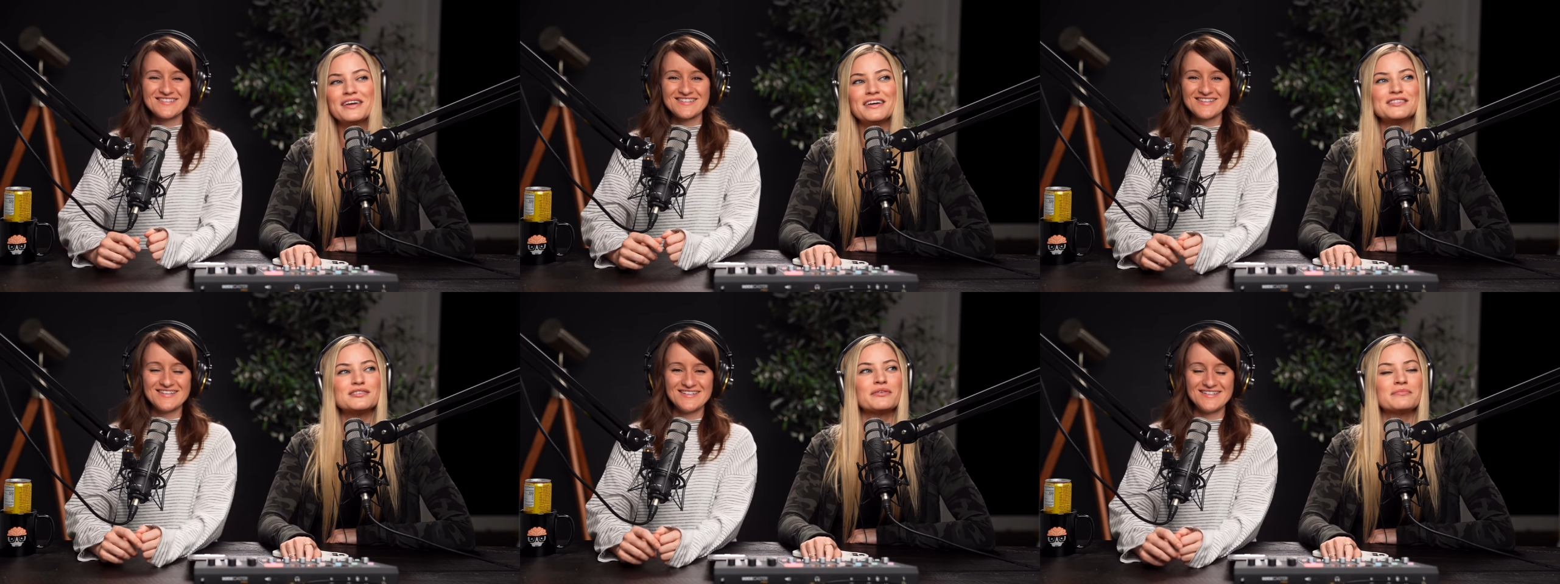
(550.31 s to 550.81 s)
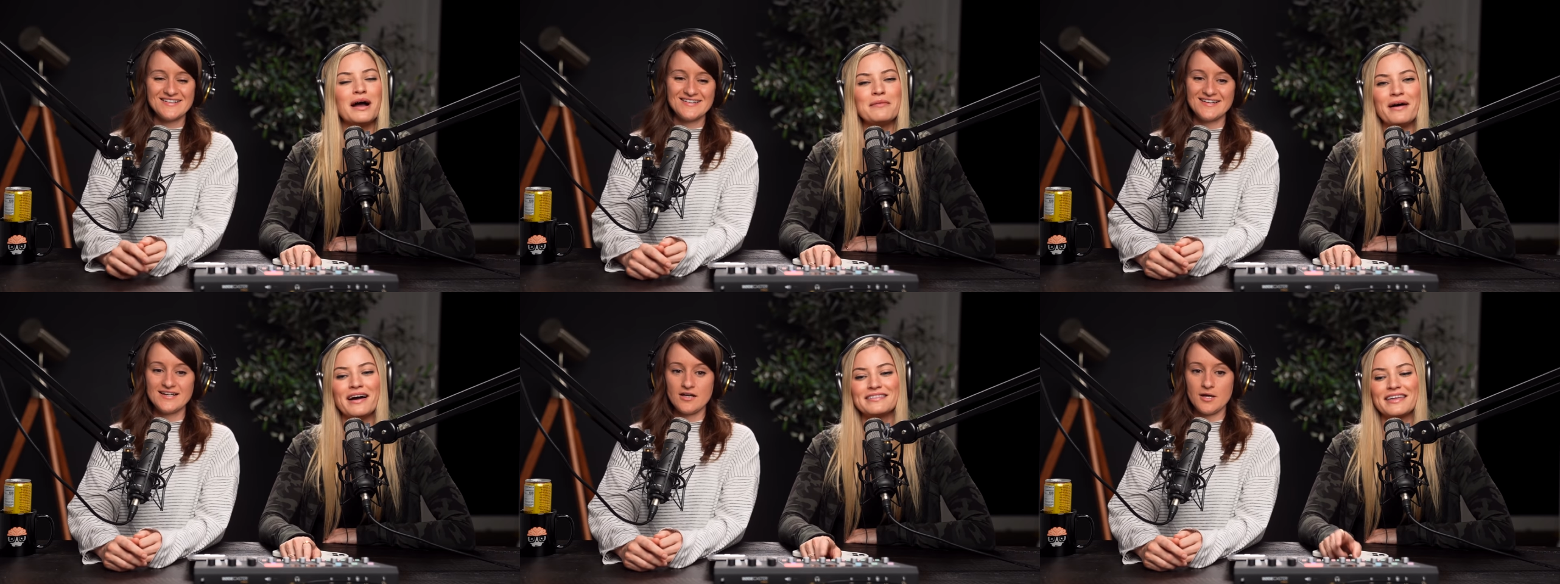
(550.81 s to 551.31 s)
Speaker 1: So in my
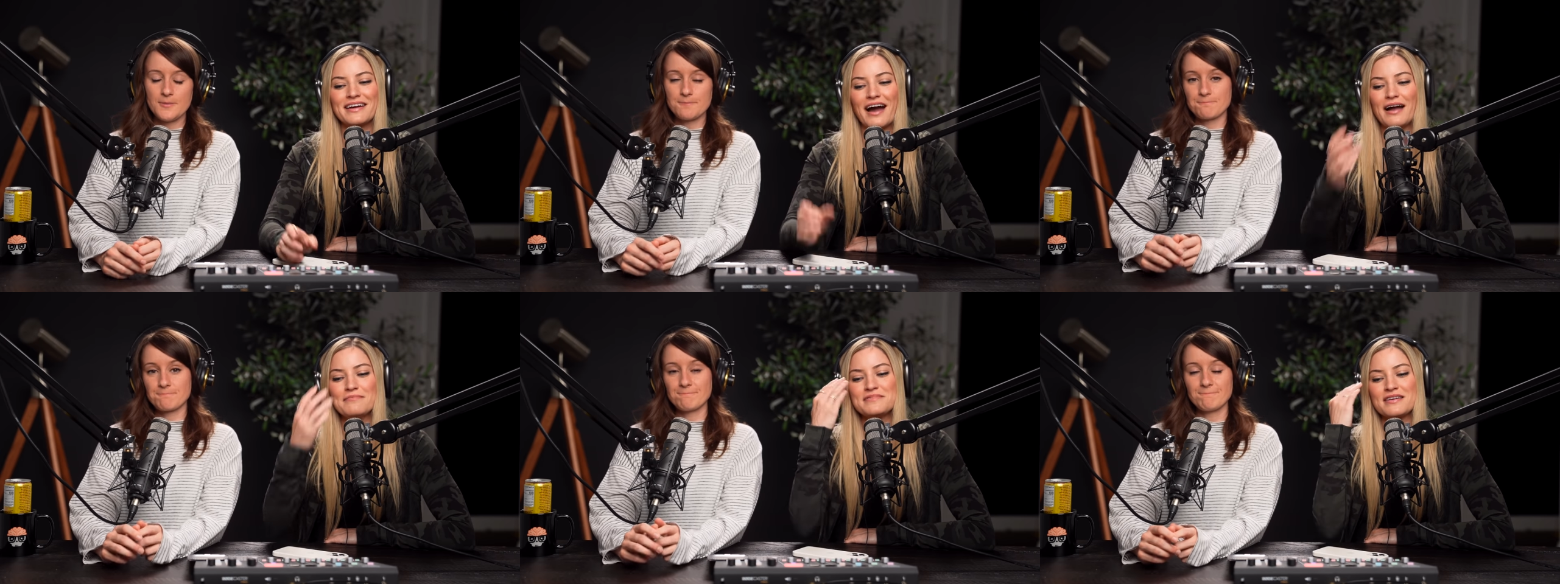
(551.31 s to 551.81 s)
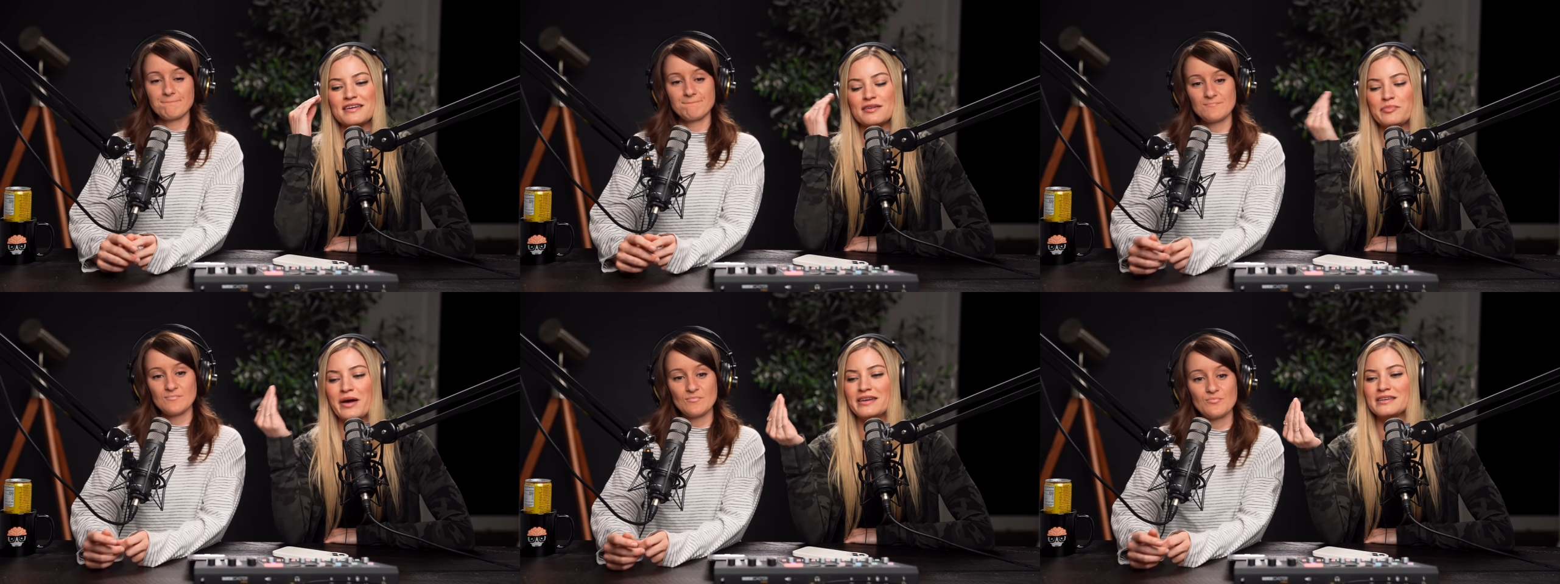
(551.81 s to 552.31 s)
mind, like I'm thinking
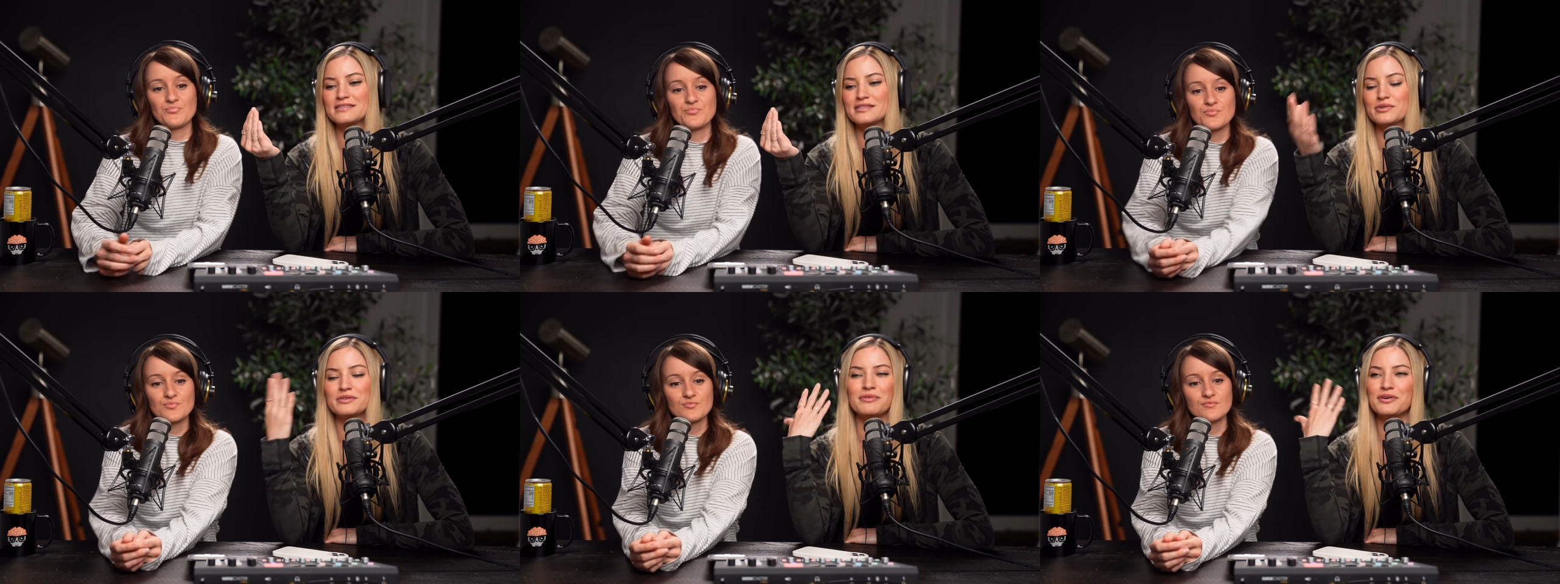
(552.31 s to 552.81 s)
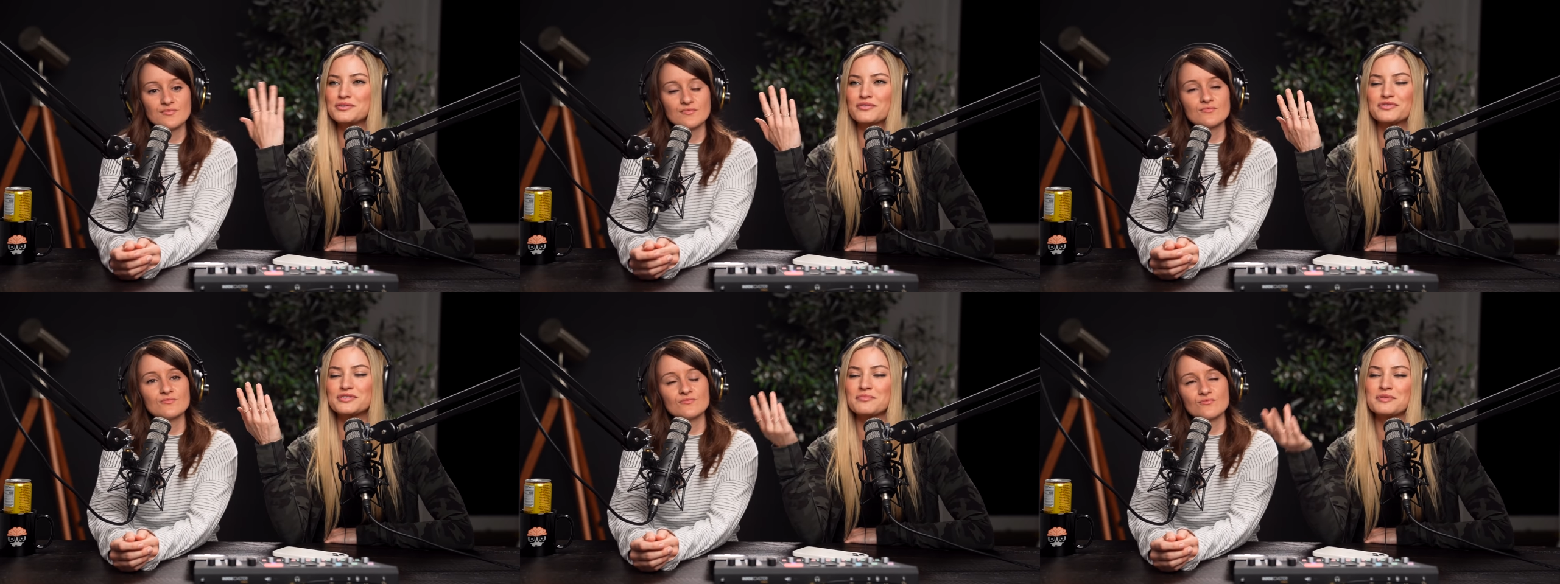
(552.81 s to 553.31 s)
petting zoo, and I'm also
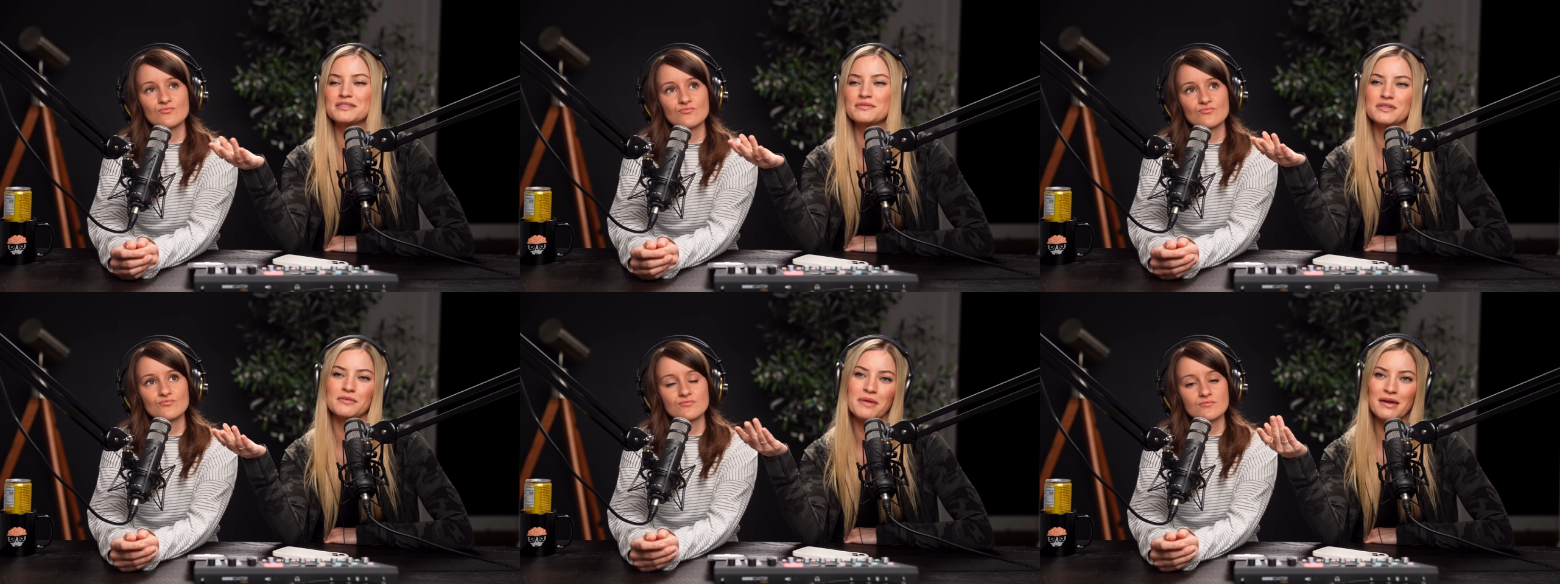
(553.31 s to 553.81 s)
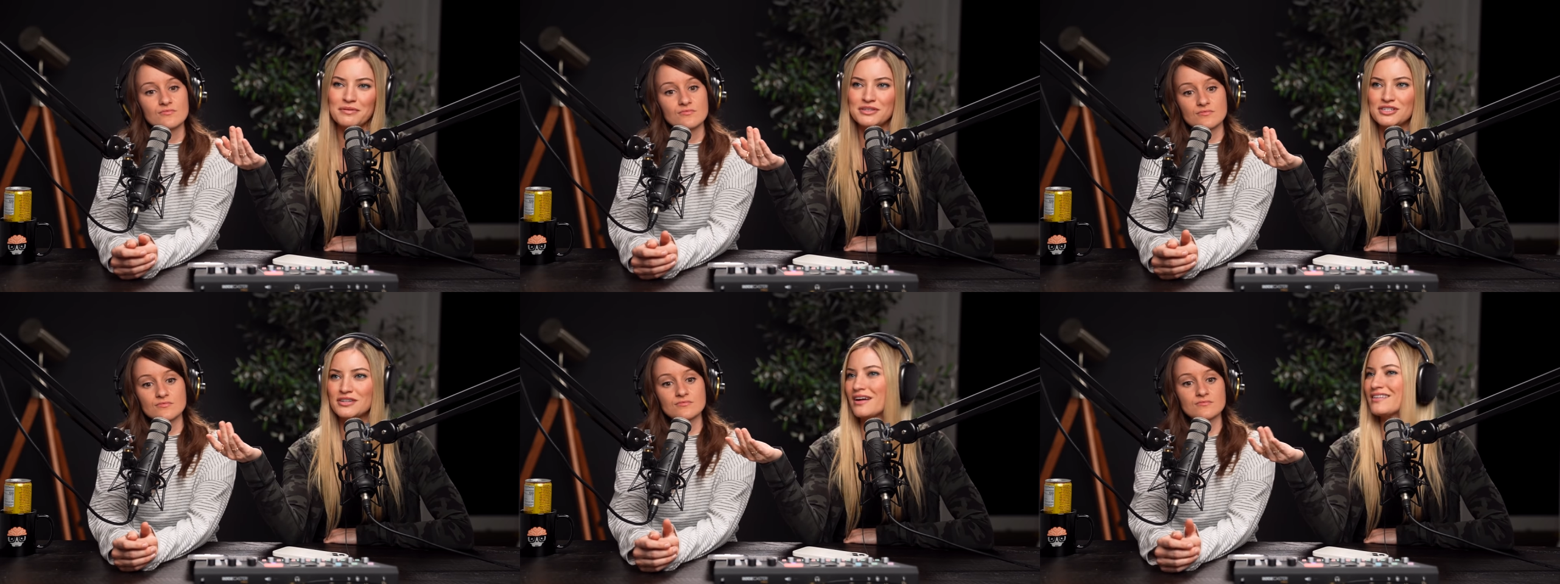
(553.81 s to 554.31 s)
for some reason I was like, maybe
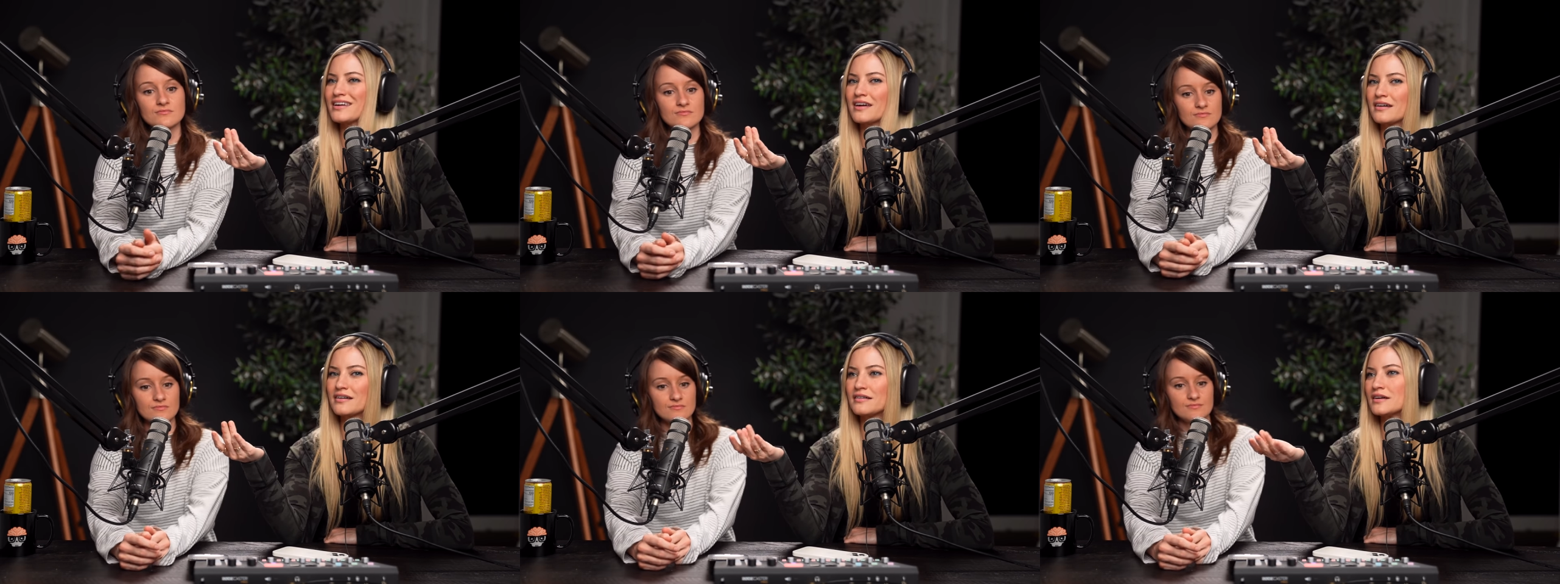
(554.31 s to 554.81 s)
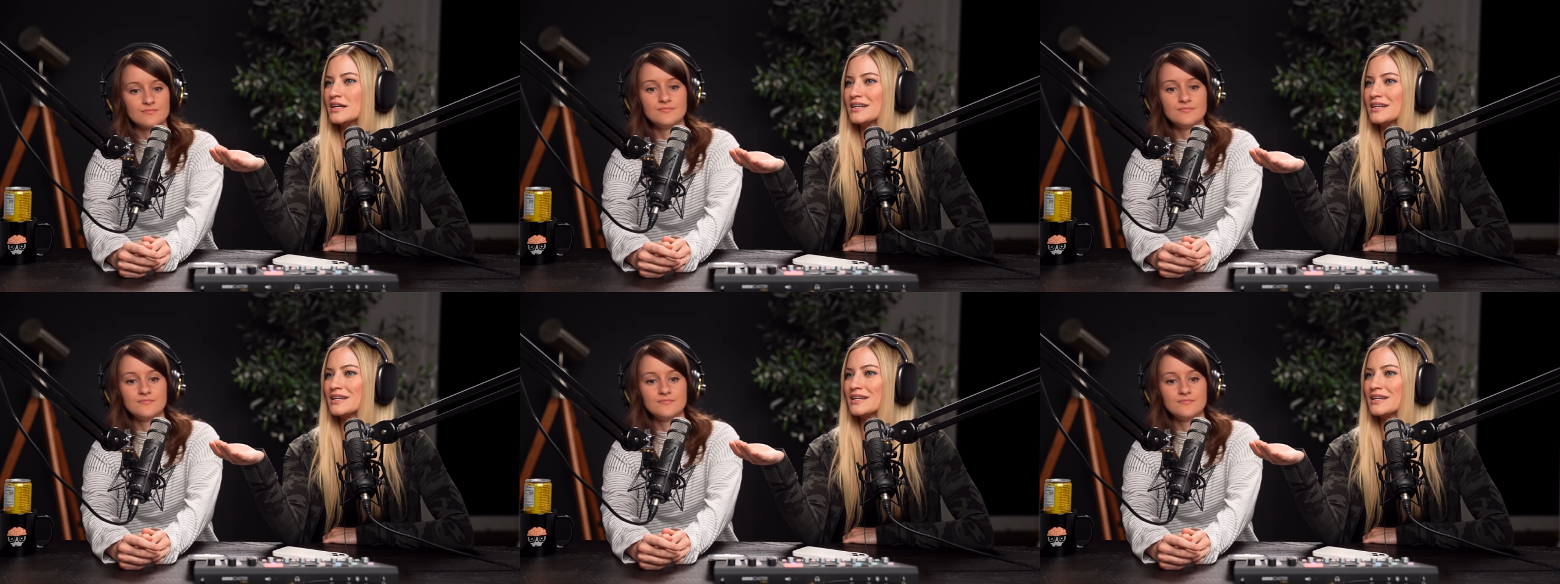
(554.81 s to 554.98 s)
she got like a